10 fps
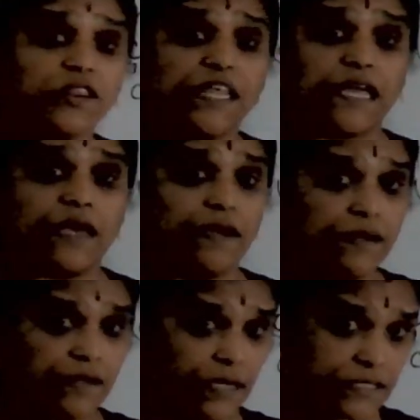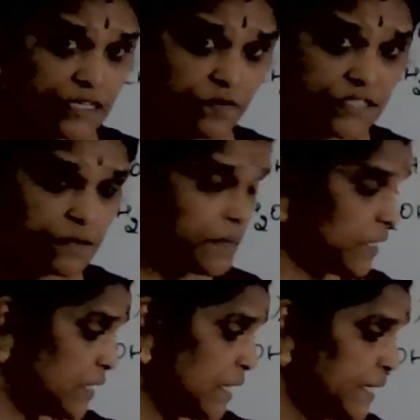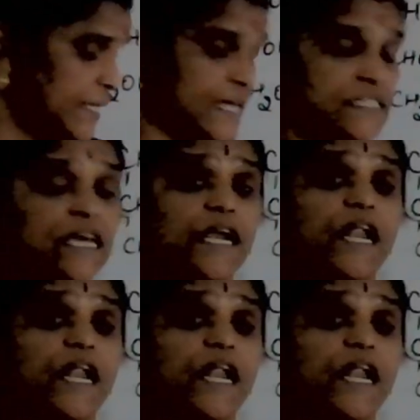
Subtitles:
thing. Is it visible? Yes.